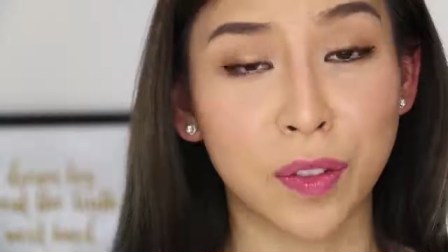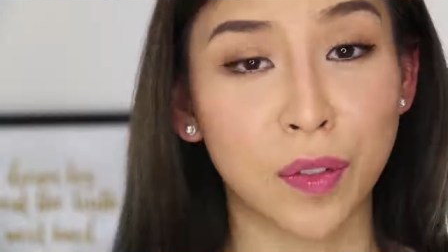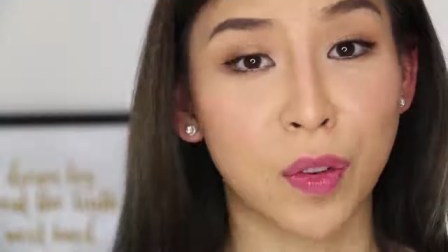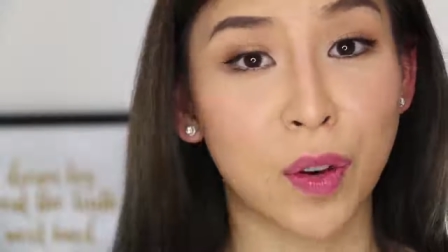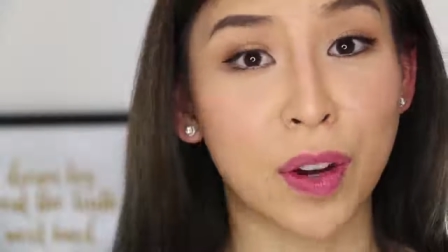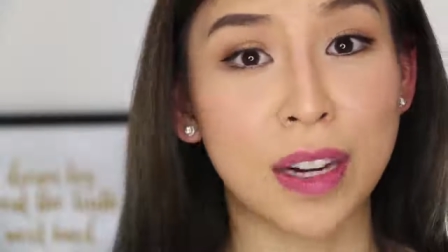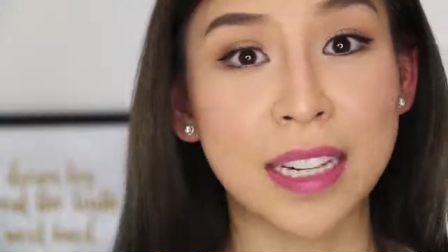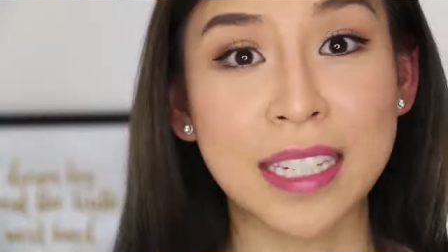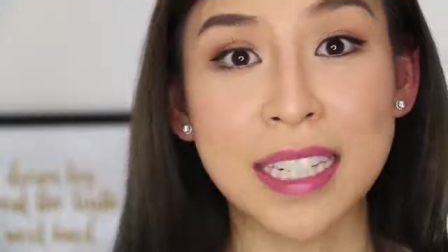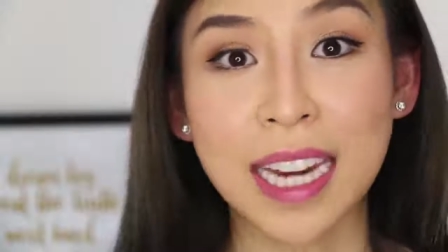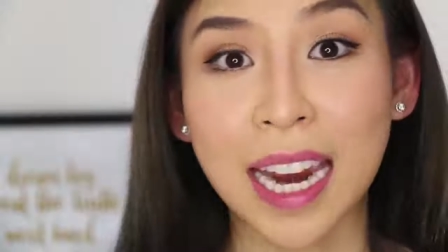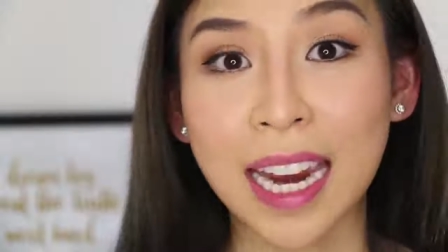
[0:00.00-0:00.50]
for
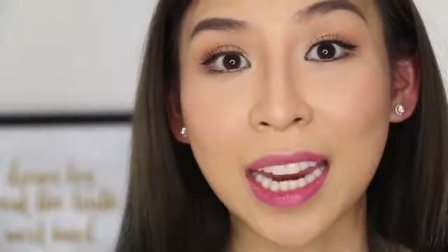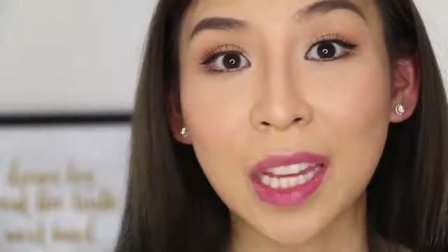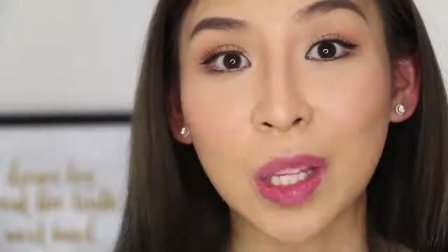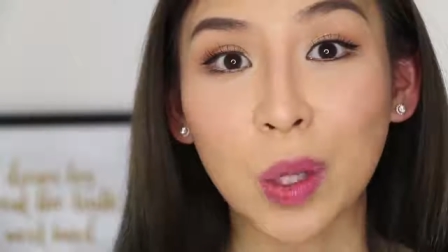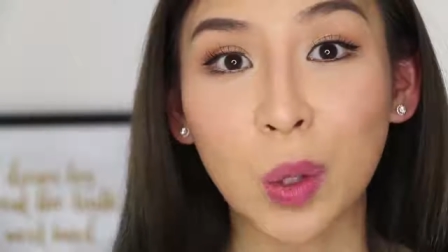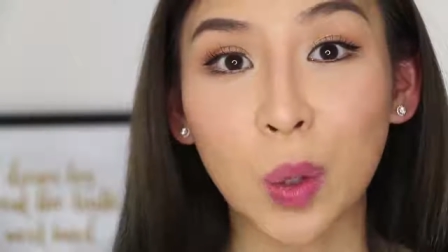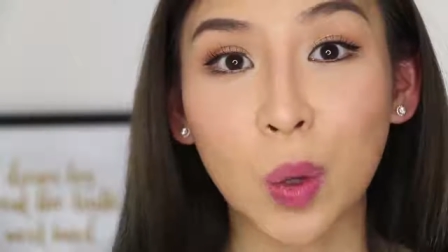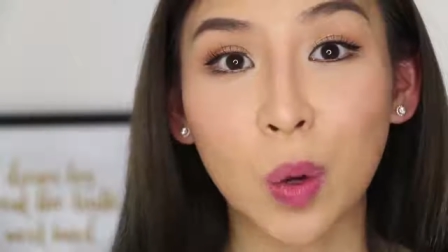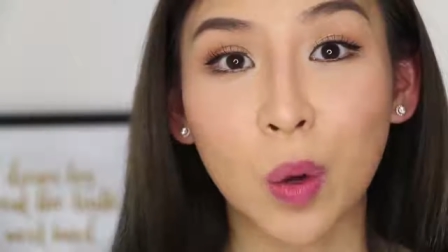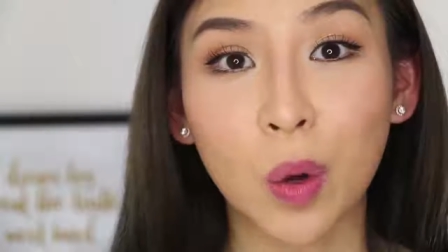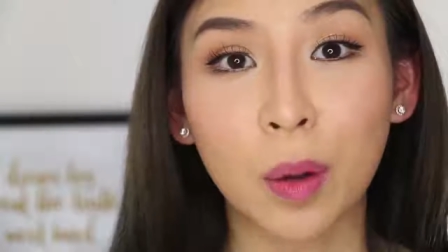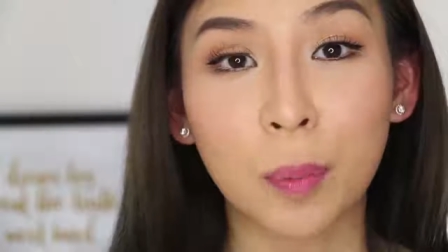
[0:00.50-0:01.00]
a day
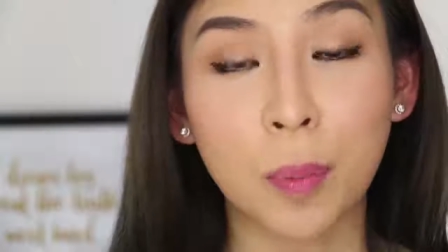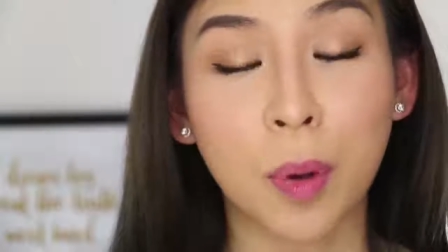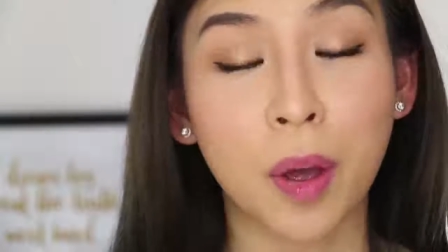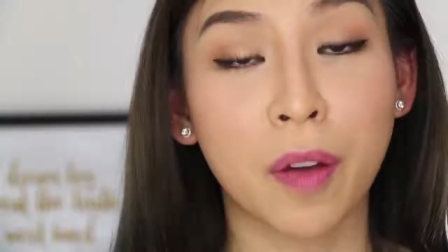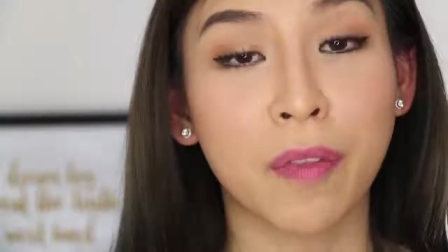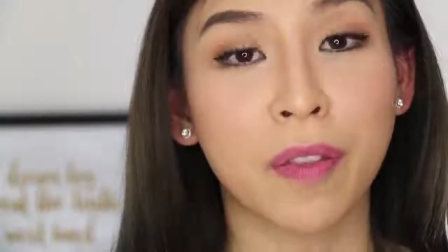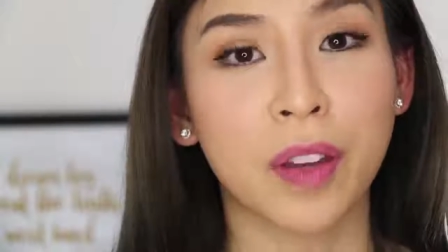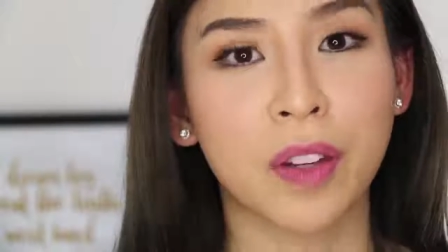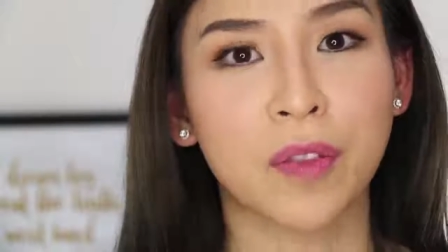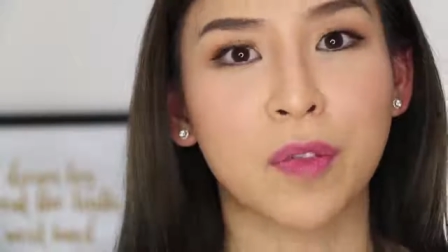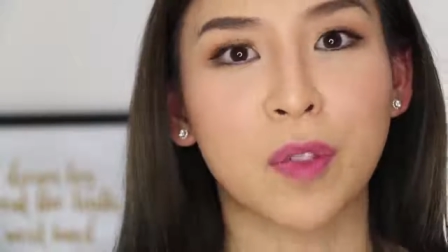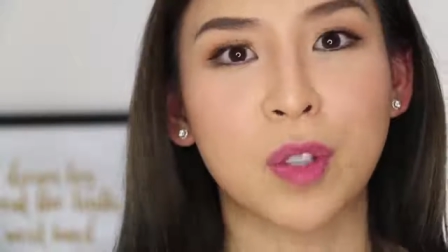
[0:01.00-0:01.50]
look,
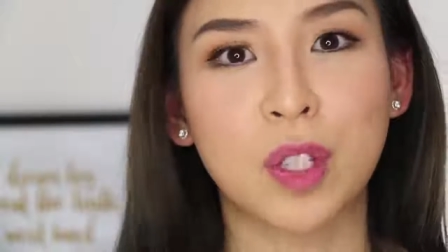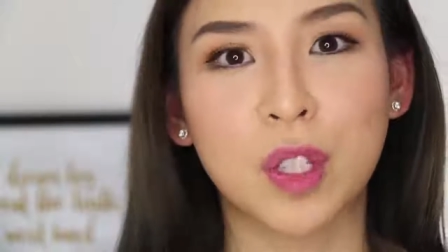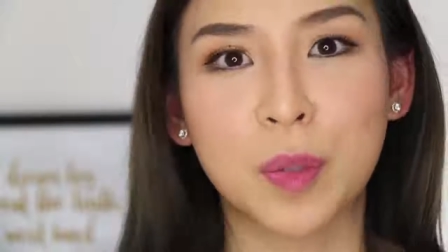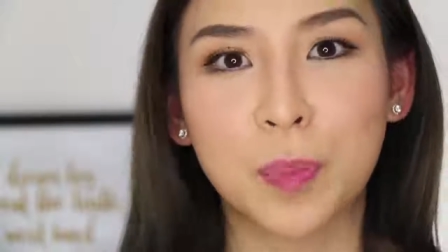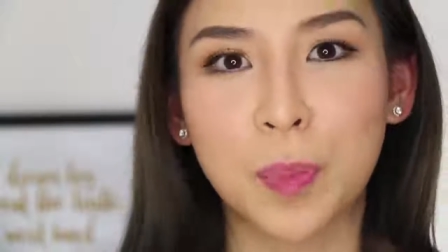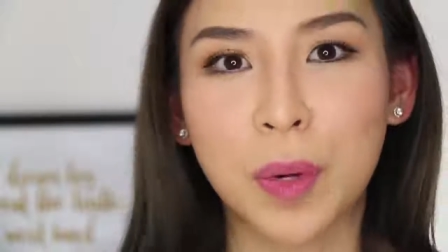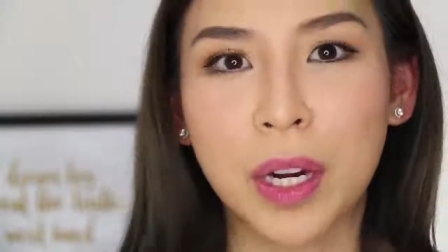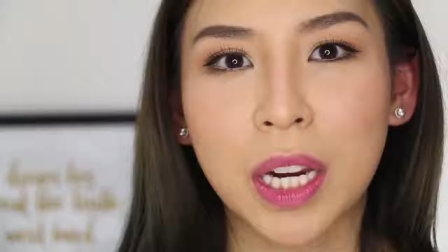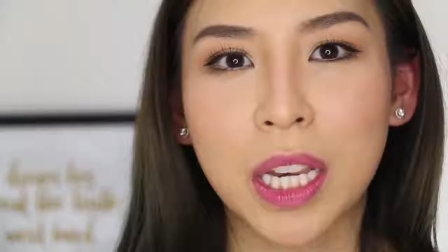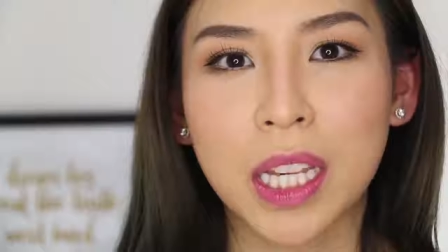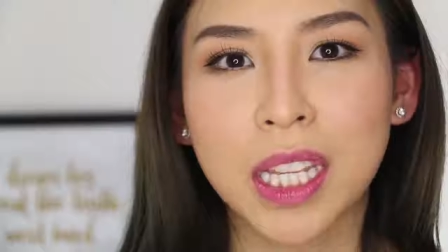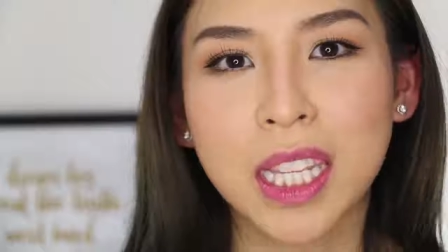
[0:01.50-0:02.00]
perfect for
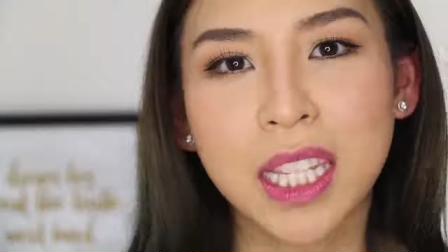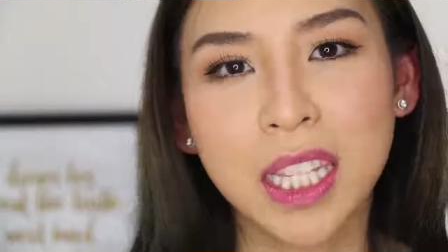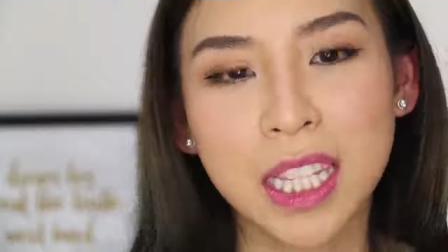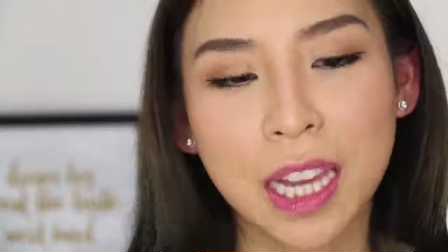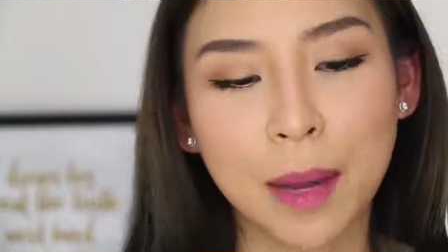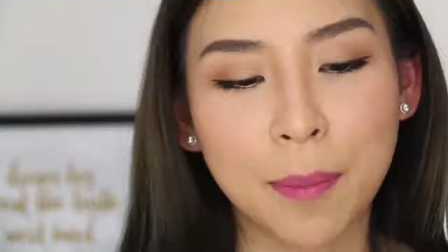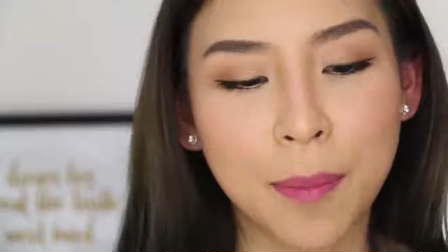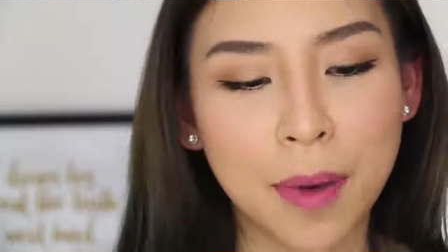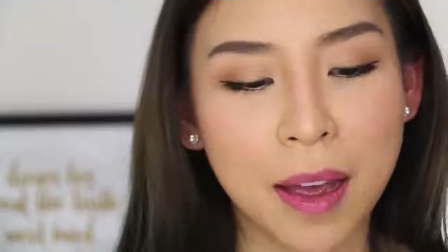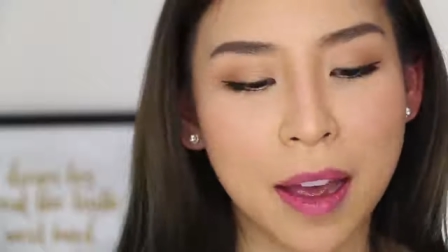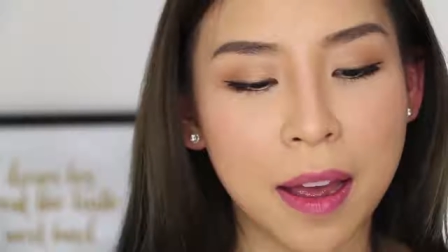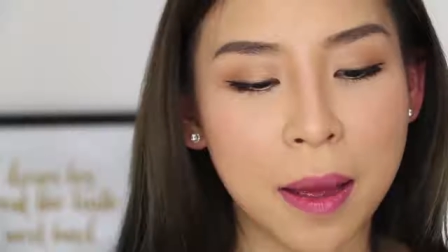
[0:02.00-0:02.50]
spring and
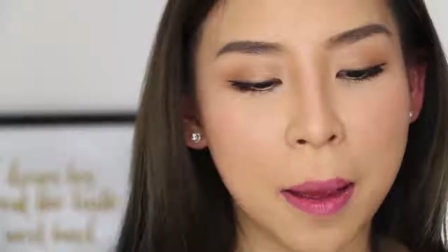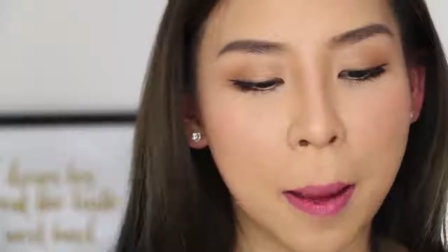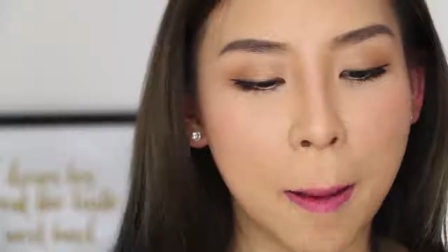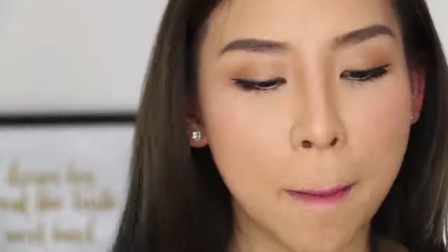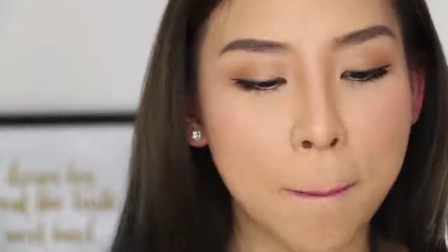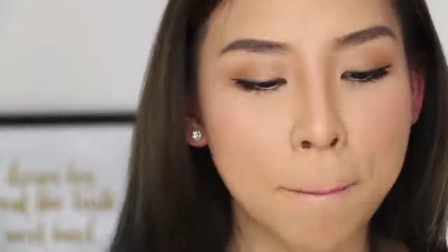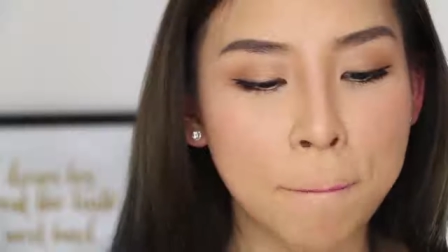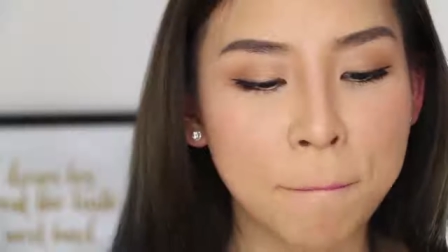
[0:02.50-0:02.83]
summer.